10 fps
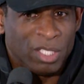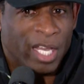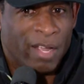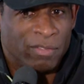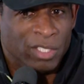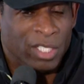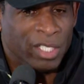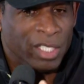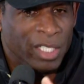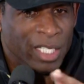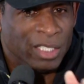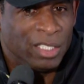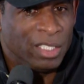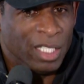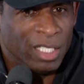in the cafeteria and
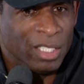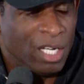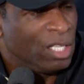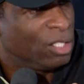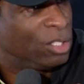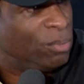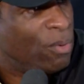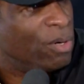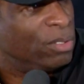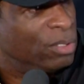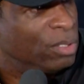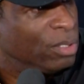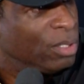seeing the other sports